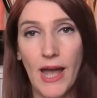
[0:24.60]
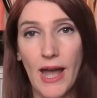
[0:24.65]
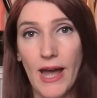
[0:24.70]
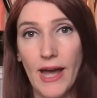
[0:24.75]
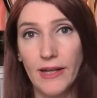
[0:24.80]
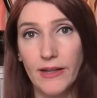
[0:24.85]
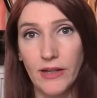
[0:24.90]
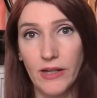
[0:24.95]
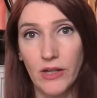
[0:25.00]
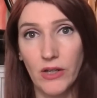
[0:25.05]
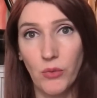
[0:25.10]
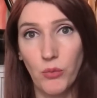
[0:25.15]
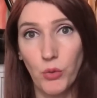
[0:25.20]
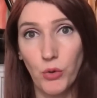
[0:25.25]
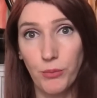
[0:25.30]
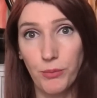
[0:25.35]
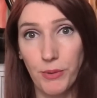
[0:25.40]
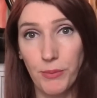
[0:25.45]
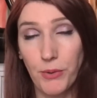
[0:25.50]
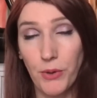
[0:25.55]
And uh,
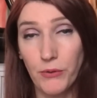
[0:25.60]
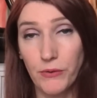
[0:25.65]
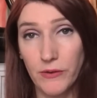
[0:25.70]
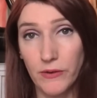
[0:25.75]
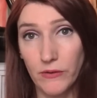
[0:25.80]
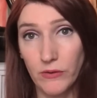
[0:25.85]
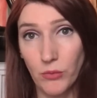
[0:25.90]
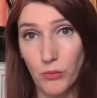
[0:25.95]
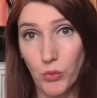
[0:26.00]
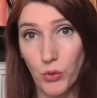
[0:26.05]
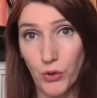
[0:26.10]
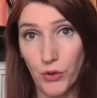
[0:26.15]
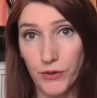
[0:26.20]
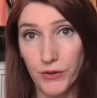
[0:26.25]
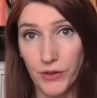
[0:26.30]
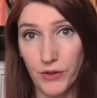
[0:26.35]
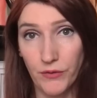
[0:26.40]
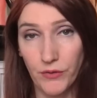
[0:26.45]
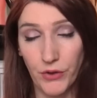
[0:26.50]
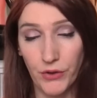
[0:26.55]
we'll be posting some more on
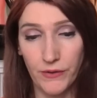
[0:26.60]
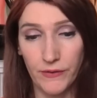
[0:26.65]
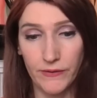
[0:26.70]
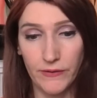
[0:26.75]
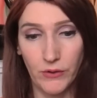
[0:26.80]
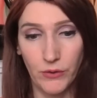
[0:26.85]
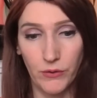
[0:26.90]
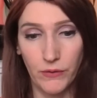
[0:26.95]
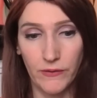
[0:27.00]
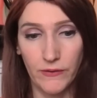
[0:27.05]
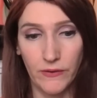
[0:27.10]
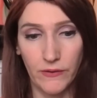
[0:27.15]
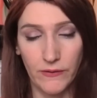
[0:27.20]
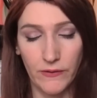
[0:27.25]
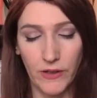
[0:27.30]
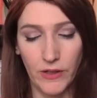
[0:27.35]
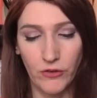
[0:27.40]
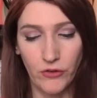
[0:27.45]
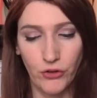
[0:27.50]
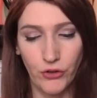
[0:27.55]
there very soon. So
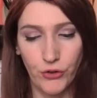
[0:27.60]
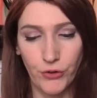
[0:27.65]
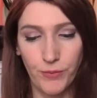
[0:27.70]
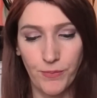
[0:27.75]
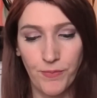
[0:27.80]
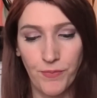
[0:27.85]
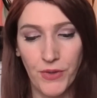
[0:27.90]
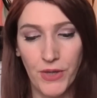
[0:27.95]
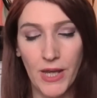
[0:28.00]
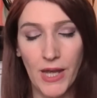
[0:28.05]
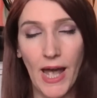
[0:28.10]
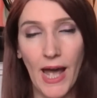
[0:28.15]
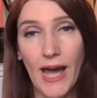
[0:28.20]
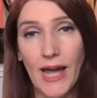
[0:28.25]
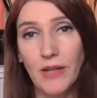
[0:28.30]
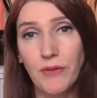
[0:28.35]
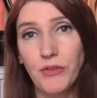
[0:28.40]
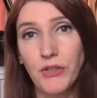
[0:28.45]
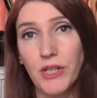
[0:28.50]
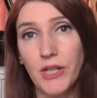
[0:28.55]
stay tuned.
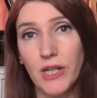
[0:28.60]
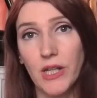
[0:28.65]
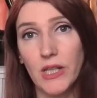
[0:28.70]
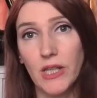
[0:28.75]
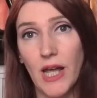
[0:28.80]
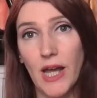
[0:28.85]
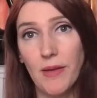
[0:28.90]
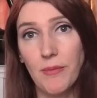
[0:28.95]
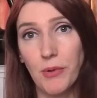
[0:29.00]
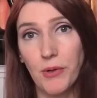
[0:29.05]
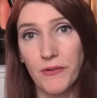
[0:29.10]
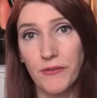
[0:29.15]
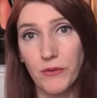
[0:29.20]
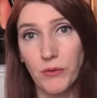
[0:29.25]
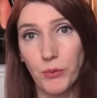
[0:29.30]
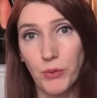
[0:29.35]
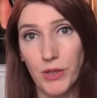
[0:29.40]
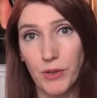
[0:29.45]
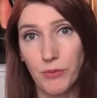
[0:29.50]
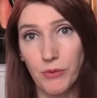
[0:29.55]
And if you'd like a live
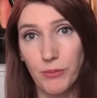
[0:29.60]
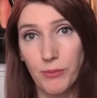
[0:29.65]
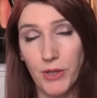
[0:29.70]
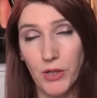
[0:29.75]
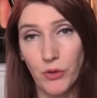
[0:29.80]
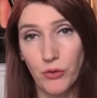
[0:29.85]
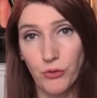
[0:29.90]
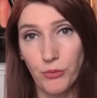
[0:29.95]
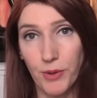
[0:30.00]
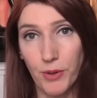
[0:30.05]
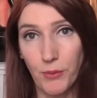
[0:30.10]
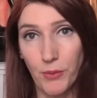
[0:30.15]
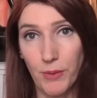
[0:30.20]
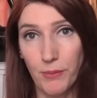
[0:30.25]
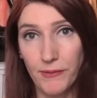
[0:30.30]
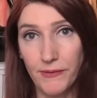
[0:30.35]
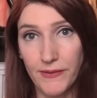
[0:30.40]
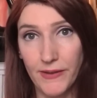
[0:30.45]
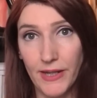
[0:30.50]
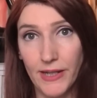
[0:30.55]
personal reading with me, go to my
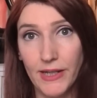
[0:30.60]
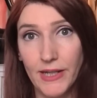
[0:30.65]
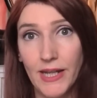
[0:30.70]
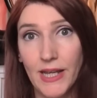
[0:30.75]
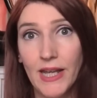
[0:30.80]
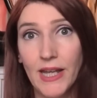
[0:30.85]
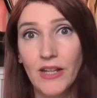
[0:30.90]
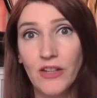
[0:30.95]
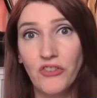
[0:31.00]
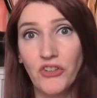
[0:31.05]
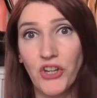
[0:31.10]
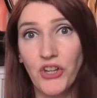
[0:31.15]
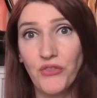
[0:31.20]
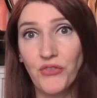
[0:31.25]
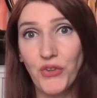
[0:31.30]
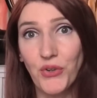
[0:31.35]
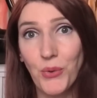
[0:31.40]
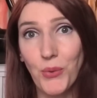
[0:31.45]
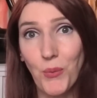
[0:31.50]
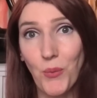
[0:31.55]
website,
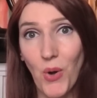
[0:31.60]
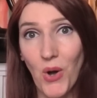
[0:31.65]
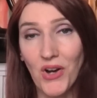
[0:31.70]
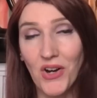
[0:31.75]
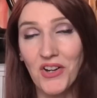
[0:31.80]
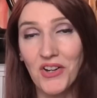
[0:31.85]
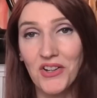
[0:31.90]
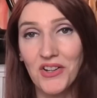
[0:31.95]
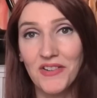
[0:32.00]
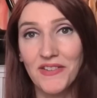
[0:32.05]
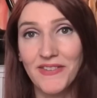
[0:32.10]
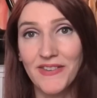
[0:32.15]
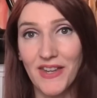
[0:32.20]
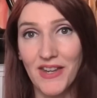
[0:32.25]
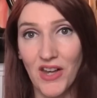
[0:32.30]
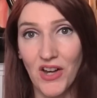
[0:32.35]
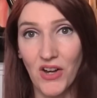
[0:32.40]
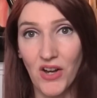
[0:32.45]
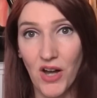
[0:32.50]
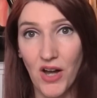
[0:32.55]

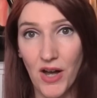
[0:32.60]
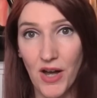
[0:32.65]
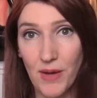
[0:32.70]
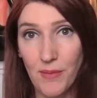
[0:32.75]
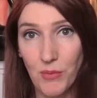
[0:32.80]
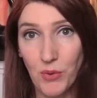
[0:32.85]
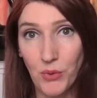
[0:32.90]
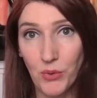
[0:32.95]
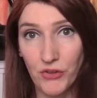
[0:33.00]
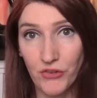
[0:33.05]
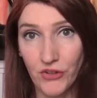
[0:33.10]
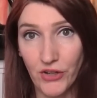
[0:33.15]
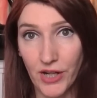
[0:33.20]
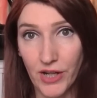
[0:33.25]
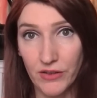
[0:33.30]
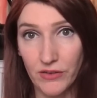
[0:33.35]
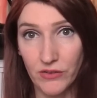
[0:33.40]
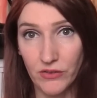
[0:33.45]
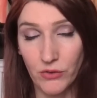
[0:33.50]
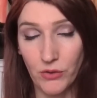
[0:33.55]
jenniferwalkerzen.com, or check
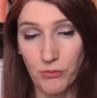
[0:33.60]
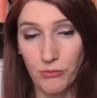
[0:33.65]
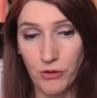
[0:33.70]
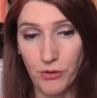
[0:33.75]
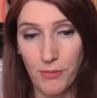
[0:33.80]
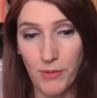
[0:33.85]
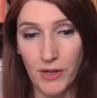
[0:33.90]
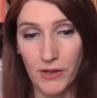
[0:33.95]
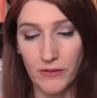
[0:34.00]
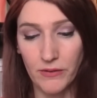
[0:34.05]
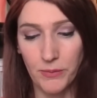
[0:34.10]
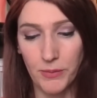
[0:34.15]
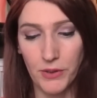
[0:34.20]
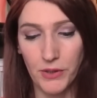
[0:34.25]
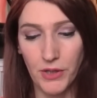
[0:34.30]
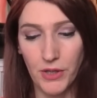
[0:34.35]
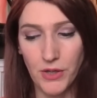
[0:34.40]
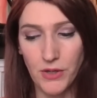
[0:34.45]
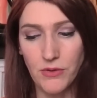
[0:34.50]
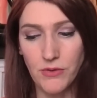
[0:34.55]
out the description box
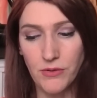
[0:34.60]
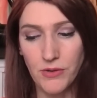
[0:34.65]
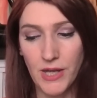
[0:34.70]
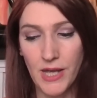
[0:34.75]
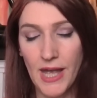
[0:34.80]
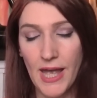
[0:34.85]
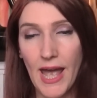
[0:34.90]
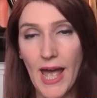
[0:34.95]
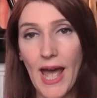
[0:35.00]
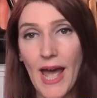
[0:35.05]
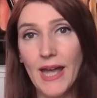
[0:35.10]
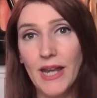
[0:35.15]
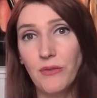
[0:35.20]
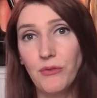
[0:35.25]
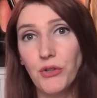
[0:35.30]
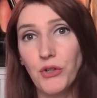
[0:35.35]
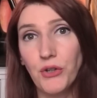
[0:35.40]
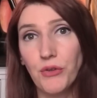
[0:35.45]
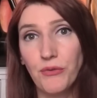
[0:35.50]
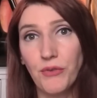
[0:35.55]
below. And if
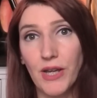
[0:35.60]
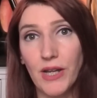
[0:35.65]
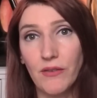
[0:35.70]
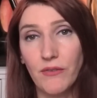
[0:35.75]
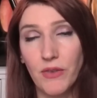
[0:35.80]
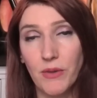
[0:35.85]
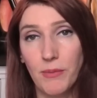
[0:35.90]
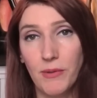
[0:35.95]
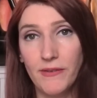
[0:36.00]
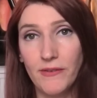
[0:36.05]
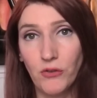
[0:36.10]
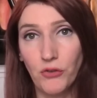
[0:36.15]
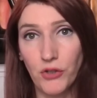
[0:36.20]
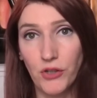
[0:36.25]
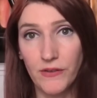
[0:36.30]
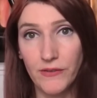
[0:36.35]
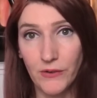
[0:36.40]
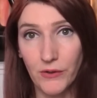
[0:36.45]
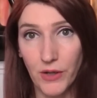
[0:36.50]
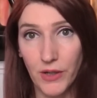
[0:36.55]
you're a fan of the
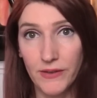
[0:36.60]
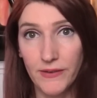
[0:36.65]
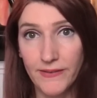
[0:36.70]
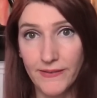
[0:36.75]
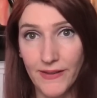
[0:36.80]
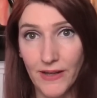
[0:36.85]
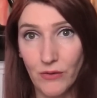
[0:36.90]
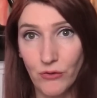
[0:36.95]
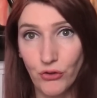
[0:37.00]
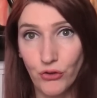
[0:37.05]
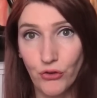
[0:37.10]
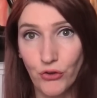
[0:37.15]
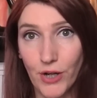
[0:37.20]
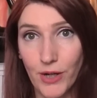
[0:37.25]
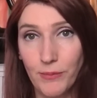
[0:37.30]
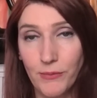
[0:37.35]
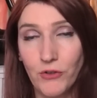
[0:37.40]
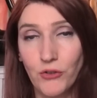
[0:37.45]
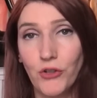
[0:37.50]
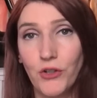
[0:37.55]
mysteries or unsolved true
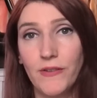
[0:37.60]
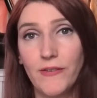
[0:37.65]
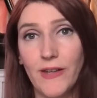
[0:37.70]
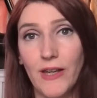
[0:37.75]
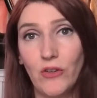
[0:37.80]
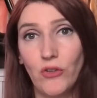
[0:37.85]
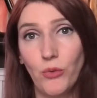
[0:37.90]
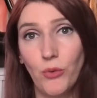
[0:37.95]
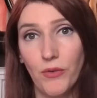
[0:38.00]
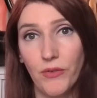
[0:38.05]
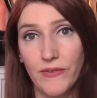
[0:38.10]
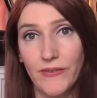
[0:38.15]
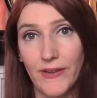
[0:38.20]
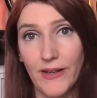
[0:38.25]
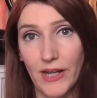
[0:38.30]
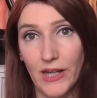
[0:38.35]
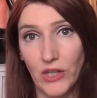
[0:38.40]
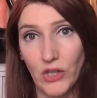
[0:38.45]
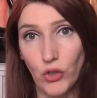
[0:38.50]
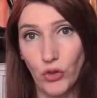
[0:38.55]
crime stories, I do have a
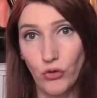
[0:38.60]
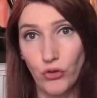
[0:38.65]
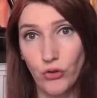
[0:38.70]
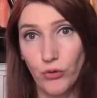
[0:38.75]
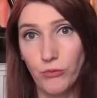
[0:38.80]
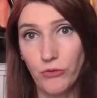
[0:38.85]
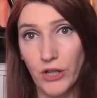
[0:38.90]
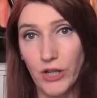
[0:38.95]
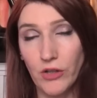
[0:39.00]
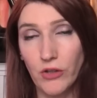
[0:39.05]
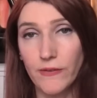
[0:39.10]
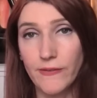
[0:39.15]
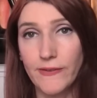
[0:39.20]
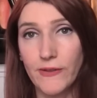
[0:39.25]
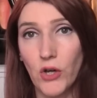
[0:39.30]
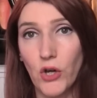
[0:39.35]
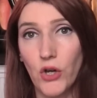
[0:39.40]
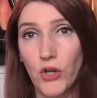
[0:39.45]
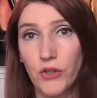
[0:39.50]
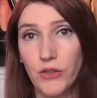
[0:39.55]
second YouTube channel. It's
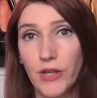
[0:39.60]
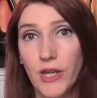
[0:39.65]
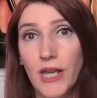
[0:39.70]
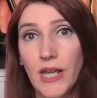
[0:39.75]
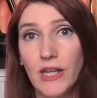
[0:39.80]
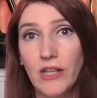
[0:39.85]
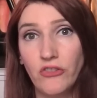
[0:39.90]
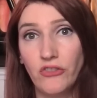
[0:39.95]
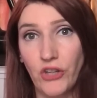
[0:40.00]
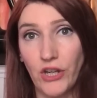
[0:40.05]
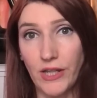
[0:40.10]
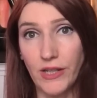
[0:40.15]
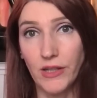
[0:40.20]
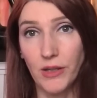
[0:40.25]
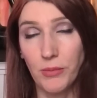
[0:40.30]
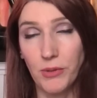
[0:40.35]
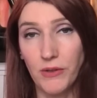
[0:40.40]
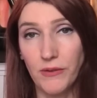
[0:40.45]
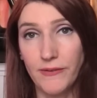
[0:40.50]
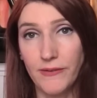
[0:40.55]
called
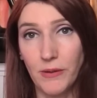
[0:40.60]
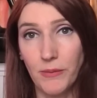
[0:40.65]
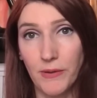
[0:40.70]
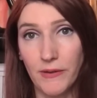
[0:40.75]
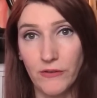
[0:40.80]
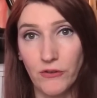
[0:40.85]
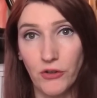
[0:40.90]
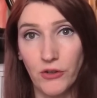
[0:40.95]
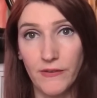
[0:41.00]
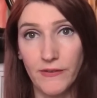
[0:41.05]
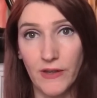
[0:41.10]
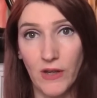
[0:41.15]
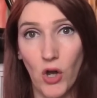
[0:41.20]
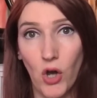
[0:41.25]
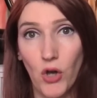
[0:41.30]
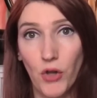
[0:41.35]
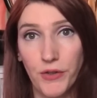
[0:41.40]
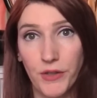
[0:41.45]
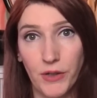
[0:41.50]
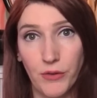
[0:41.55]
JWZ Mysteries, and
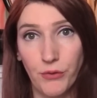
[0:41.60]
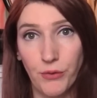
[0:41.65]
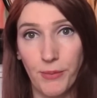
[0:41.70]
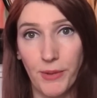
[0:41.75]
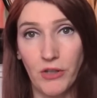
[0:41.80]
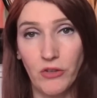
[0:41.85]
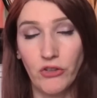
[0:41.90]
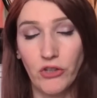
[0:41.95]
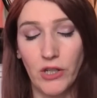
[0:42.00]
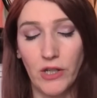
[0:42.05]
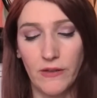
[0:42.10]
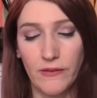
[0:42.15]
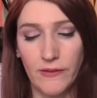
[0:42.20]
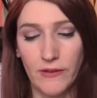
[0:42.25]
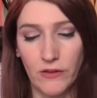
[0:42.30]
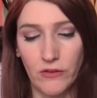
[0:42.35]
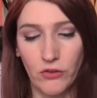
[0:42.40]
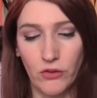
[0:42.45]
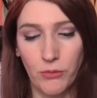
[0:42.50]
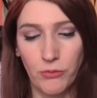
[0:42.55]
all the information is in
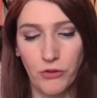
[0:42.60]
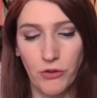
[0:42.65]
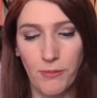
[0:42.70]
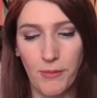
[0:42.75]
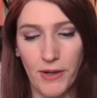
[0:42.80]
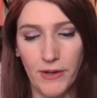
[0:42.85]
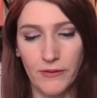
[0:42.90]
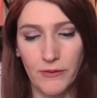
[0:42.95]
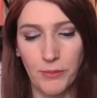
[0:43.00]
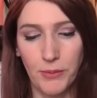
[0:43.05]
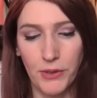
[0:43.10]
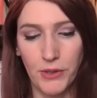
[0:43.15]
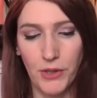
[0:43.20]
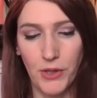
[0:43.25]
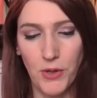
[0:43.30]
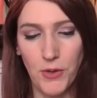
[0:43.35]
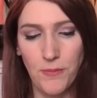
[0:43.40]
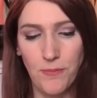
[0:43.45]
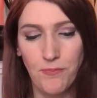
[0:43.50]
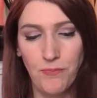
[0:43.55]
the description box
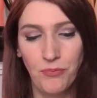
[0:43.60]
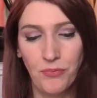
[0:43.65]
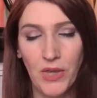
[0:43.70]
below.